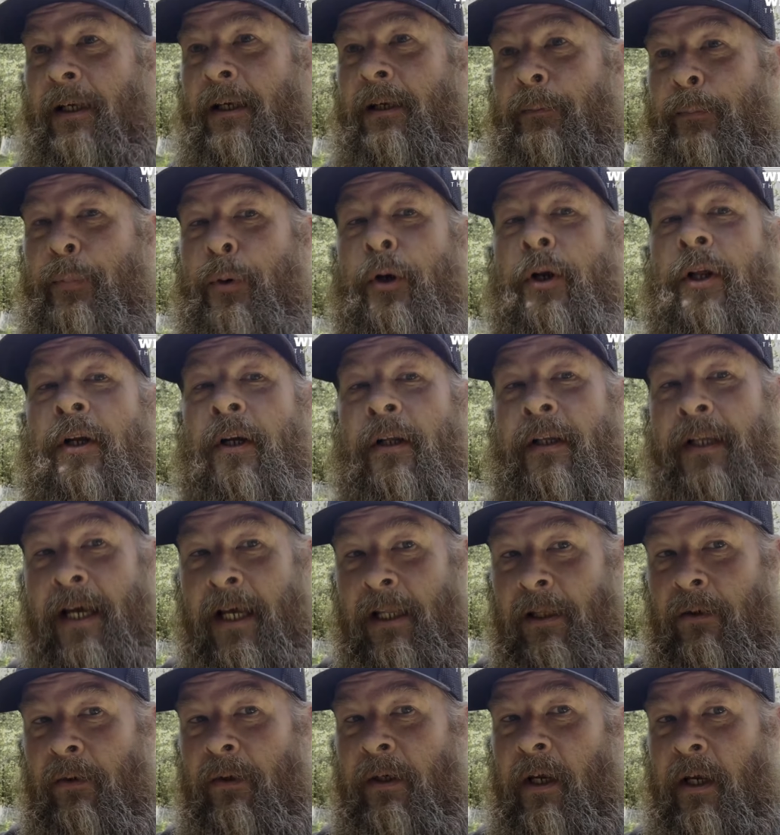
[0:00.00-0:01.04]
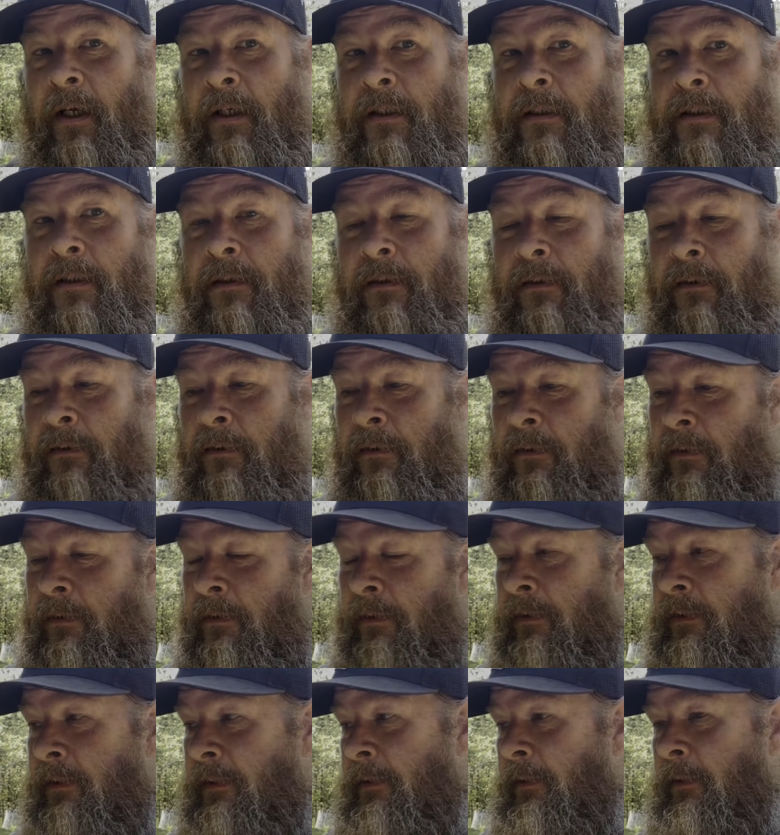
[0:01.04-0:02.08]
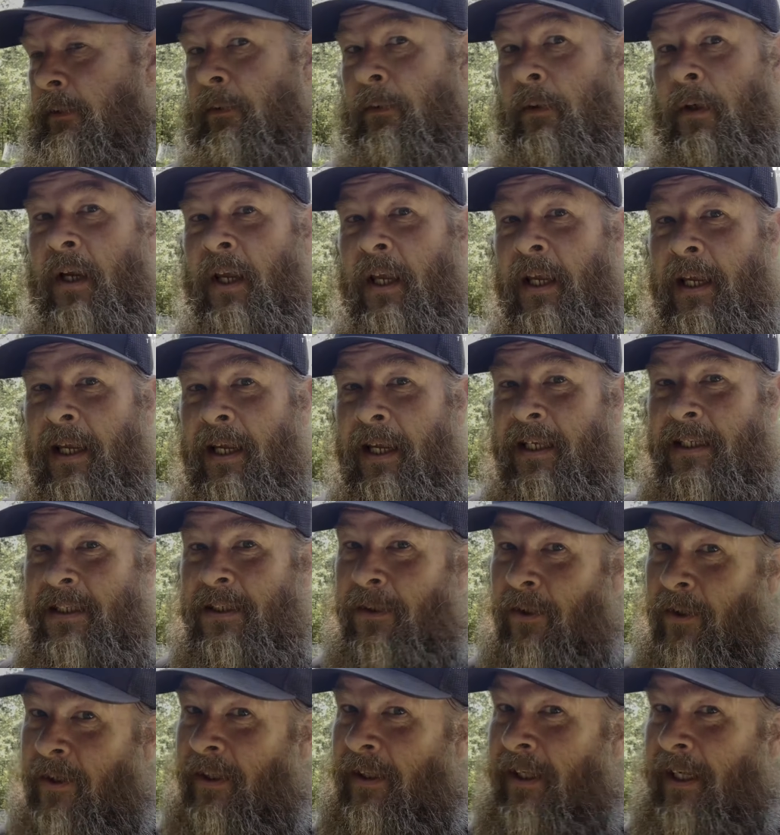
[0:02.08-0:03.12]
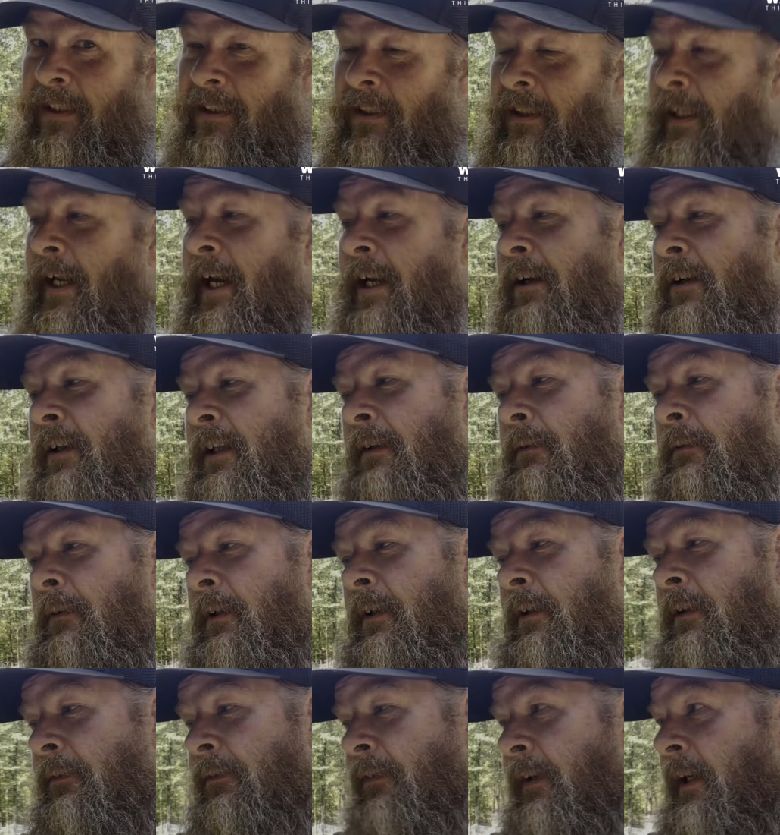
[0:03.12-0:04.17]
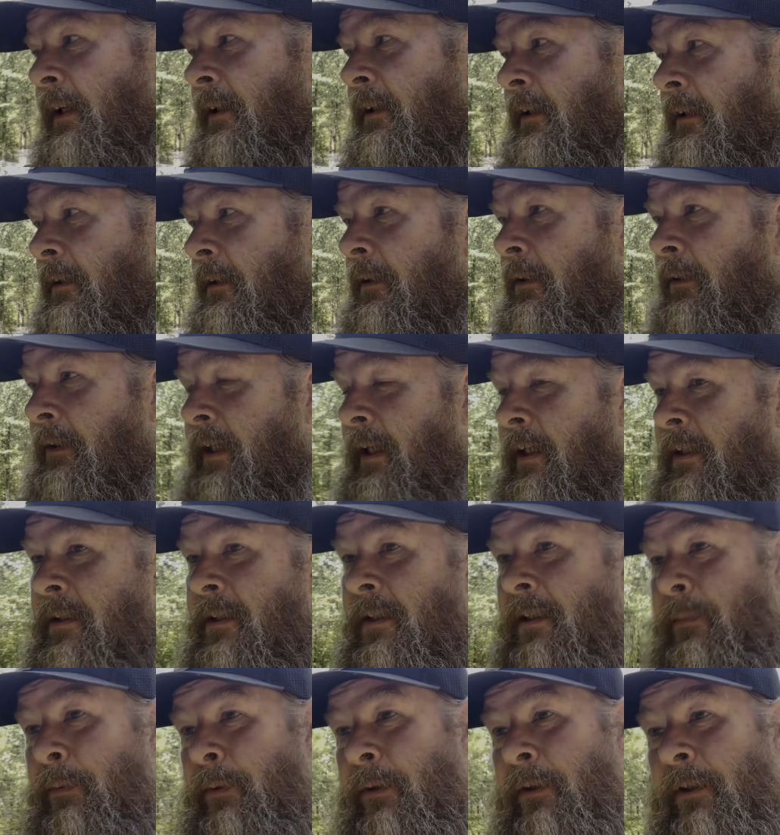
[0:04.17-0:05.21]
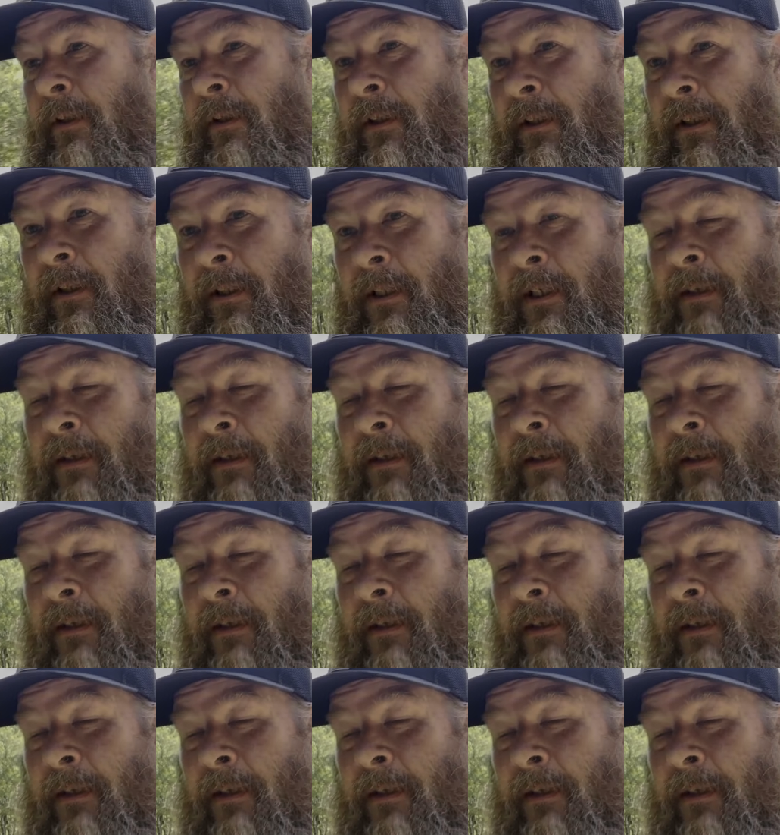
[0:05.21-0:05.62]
put it on that location. So it's looking like the latter, that we're going to find another location to put it on.